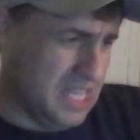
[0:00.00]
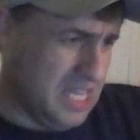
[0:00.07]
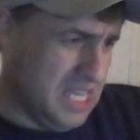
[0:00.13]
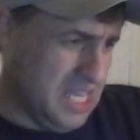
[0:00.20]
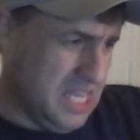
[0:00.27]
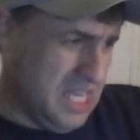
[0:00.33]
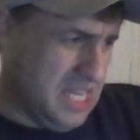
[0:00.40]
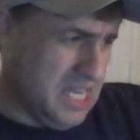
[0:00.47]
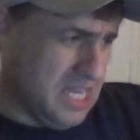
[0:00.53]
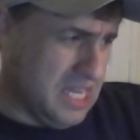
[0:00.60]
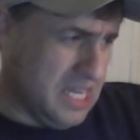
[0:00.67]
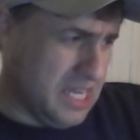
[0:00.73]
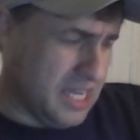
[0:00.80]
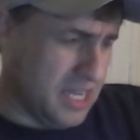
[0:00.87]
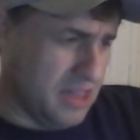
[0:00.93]

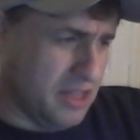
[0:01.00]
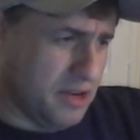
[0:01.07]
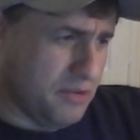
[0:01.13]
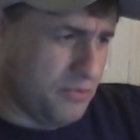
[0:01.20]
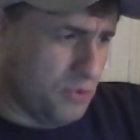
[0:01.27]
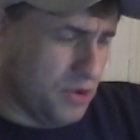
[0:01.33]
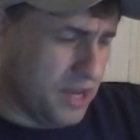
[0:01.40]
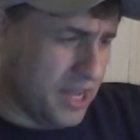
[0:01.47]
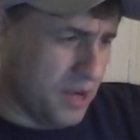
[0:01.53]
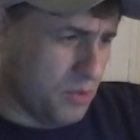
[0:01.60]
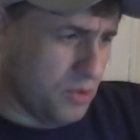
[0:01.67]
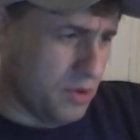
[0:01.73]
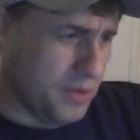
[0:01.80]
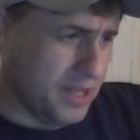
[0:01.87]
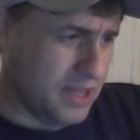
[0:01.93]
I got Leonard Fournette
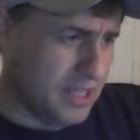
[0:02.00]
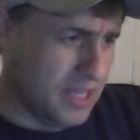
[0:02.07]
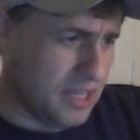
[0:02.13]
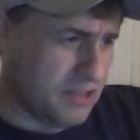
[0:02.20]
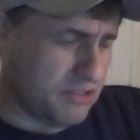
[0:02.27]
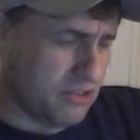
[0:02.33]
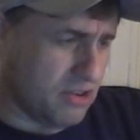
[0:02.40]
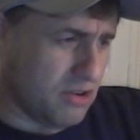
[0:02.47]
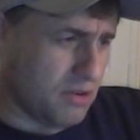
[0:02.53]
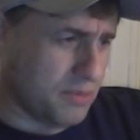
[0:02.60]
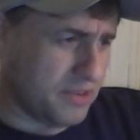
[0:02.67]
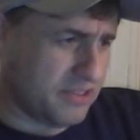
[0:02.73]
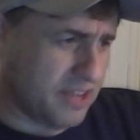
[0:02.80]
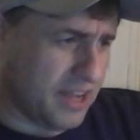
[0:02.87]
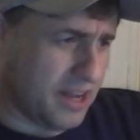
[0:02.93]
in one of my leagues, so
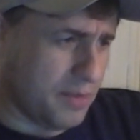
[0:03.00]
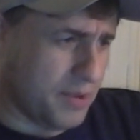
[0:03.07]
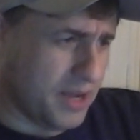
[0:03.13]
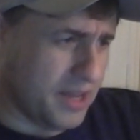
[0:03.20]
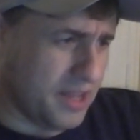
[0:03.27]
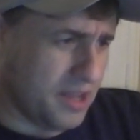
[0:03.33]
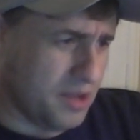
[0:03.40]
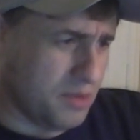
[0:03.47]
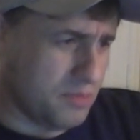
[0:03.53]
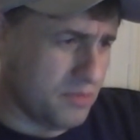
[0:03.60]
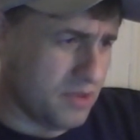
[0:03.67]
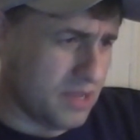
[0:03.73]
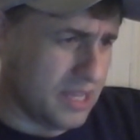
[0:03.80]
I'm excited about him.